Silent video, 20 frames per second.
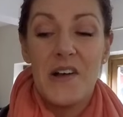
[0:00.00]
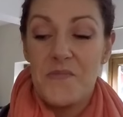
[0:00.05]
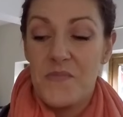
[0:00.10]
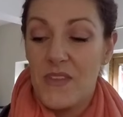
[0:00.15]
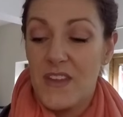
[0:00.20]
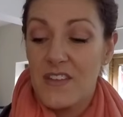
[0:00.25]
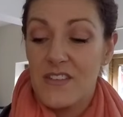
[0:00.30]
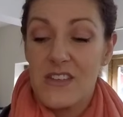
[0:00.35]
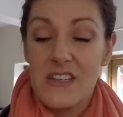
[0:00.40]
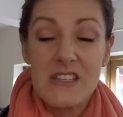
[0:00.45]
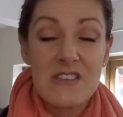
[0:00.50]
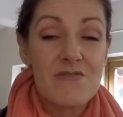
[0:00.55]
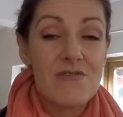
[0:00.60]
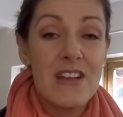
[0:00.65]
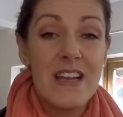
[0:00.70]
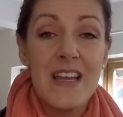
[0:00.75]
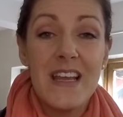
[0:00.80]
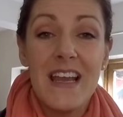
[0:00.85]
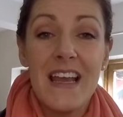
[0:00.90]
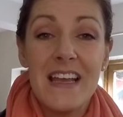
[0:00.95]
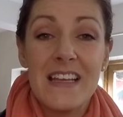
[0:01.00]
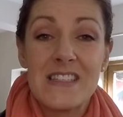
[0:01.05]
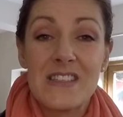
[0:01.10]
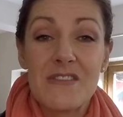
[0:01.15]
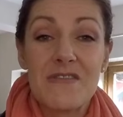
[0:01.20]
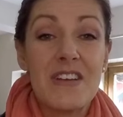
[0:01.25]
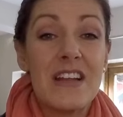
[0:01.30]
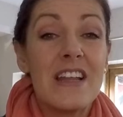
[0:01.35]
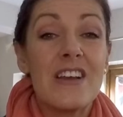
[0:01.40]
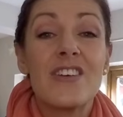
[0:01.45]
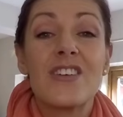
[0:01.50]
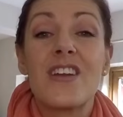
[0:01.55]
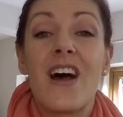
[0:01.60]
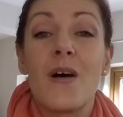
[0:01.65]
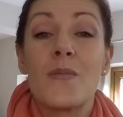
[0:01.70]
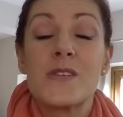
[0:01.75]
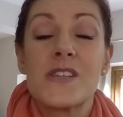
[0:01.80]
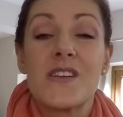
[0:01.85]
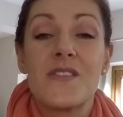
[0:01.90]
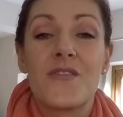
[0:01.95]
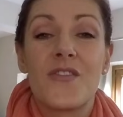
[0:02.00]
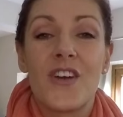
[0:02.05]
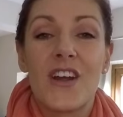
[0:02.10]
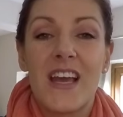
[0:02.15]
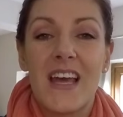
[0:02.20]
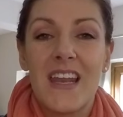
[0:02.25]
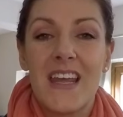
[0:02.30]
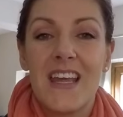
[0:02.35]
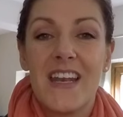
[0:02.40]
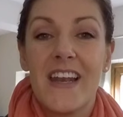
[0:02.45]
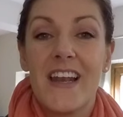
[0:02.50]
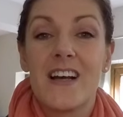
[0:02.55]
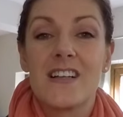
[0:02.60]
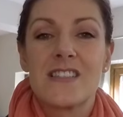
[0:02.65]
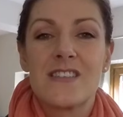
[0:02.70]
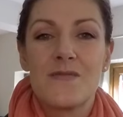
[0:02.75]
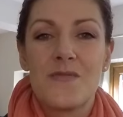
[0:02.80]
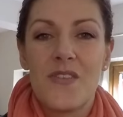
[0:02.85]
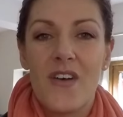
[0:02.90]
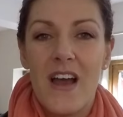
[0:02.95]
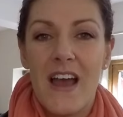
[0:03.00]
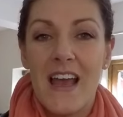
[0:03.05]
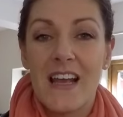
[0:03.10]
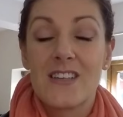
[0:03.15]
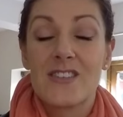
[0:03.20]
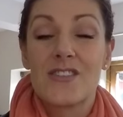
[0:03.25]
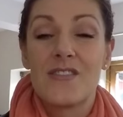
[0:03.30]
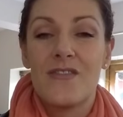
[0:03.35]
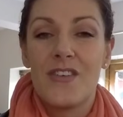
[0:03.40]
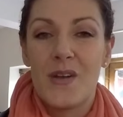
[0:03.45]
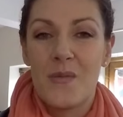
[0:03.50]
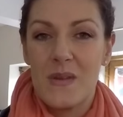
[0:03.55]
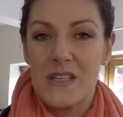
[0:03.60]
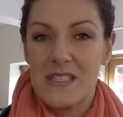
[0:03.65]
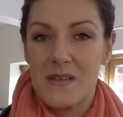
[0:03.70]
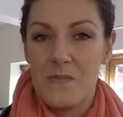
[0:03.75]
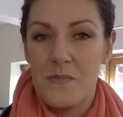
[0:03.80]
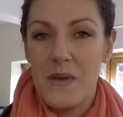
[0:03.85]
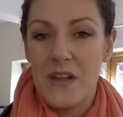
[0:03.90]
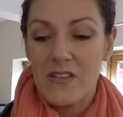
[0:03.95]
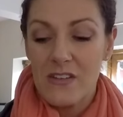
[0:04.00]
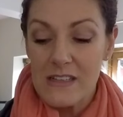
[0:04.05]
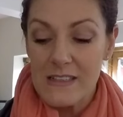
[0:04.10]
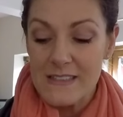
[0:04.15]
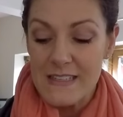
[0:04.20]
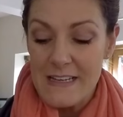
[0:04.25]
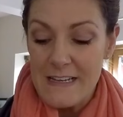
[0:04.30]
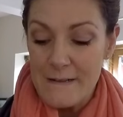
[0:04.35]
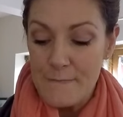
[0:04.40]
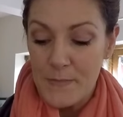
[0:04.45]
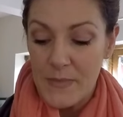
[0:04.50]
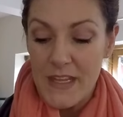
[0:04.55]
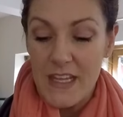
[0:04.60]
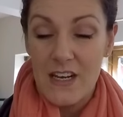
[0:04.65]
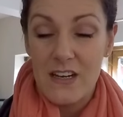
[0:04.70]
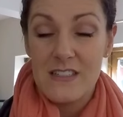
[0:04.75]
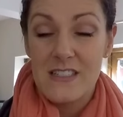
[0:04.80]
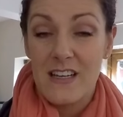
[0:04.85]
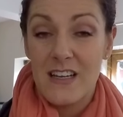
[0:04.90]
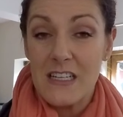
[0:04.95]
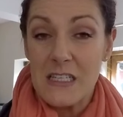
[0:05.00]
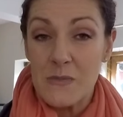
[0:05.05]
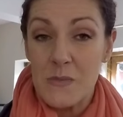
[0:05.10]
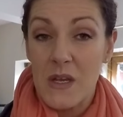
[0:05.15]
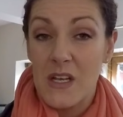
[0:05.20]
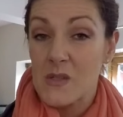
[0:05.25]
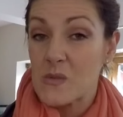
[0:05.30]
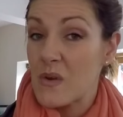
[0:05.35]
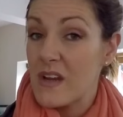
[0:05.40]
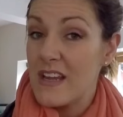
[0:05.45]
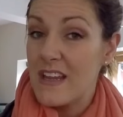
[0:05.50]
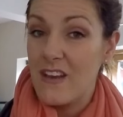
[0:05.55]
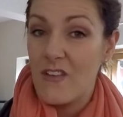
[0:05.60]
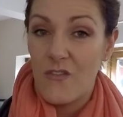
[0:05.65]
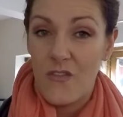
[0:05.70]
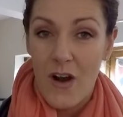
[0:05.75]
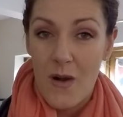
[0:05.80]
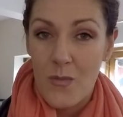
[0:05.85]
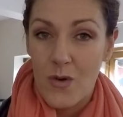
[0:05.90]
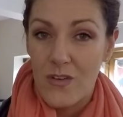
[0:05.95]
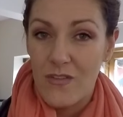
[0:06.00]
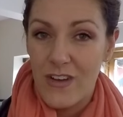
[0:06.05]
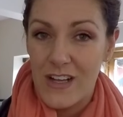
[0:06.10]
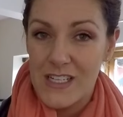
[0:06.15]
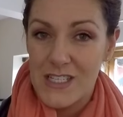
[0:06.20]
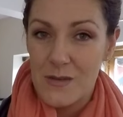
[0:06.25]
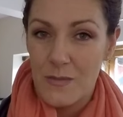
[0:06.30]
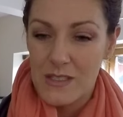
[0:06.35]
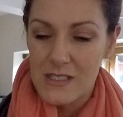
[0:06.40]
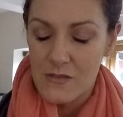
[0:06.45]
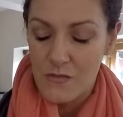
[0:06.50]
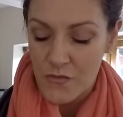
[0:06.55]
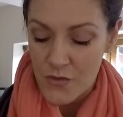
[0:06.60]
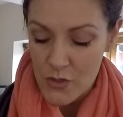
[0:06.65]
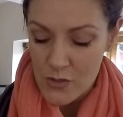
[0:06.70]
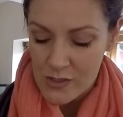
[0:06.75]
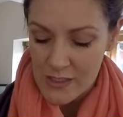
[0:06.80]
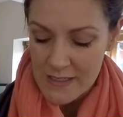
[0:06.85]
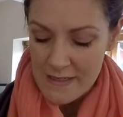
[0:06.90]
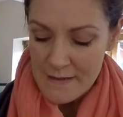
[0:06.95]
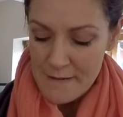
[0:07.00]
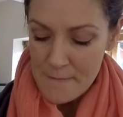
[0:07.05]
it's a really good option for getting in lots of extra vitamins and minerals in our diets because we're eating far more vegetables and fruit.